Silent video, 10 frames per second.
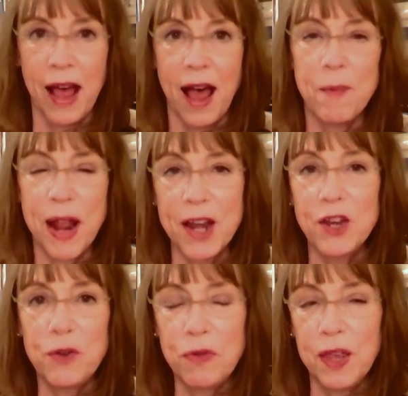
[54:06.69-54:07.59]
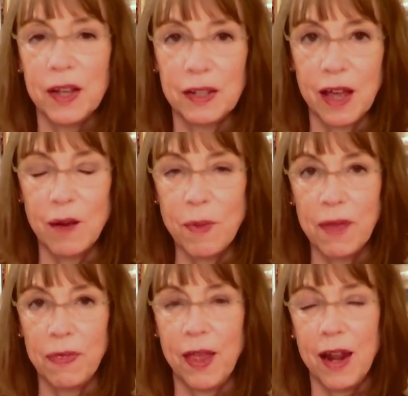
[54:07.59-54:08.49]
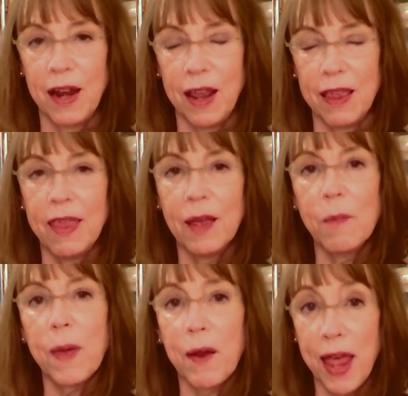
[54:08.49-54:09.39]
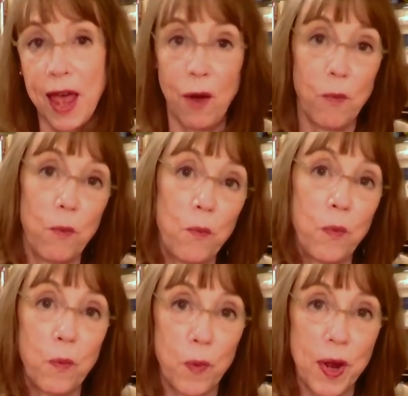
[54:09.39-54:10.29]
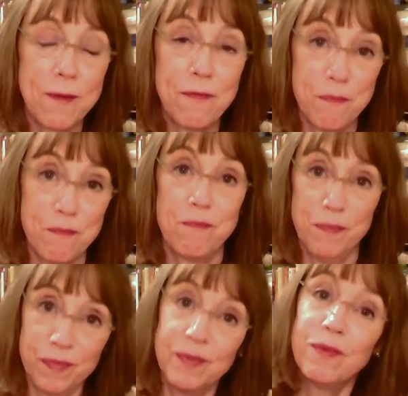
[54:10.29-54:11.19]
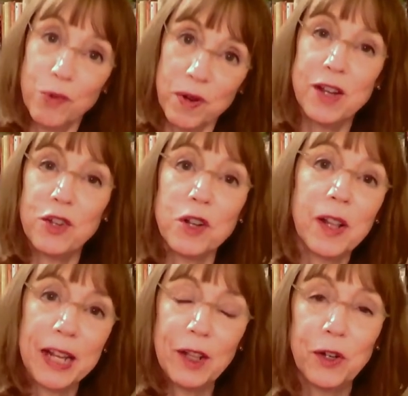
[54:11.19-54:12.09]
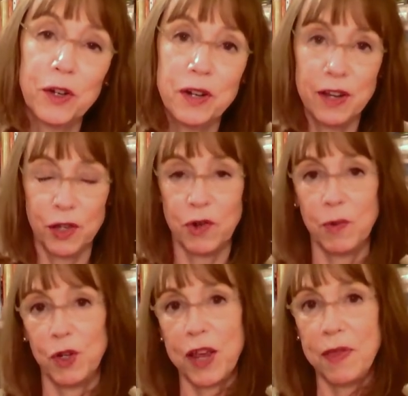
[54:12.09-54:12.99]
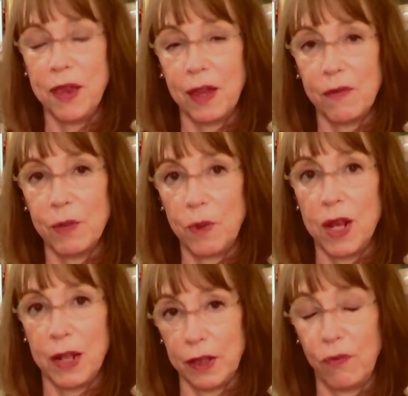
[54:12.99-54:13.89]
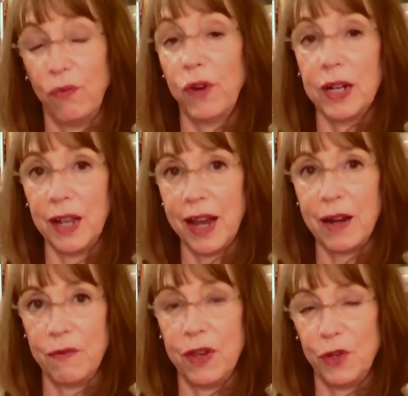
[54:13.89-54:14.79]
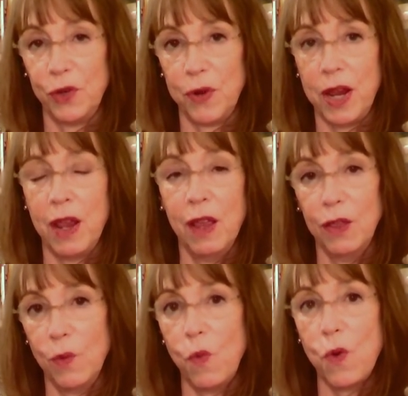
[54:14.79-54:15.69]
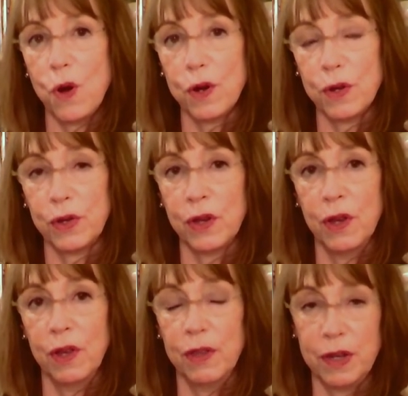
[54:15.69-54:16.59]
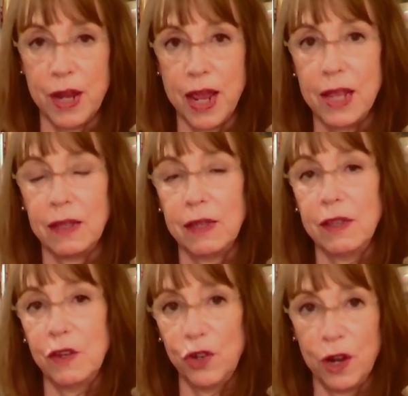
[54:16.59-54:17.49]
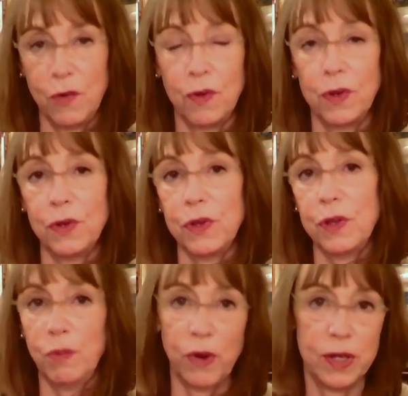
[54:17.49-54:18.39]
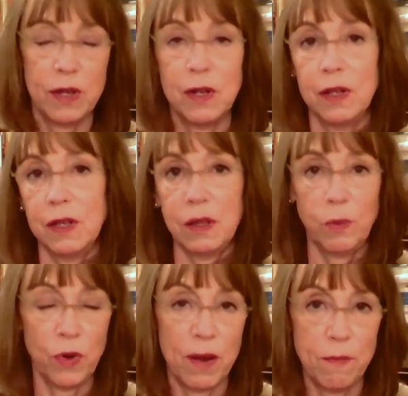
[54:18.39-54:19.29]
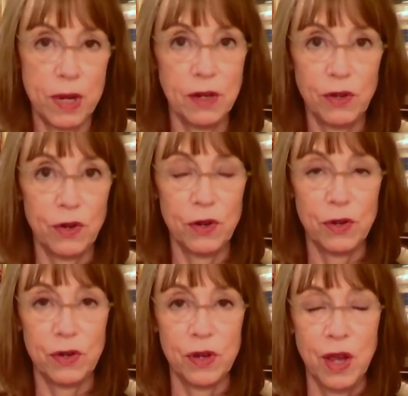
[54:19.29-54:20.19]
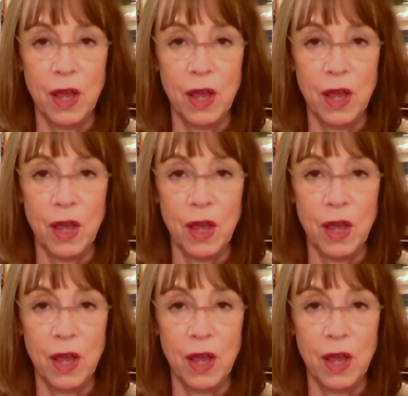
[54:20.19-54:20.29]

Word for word: i mean i do think a lot about that and i think about how we've traditionally learned history which i think of as being like the front line of history the wars the dates the generals the presidents the prime ministers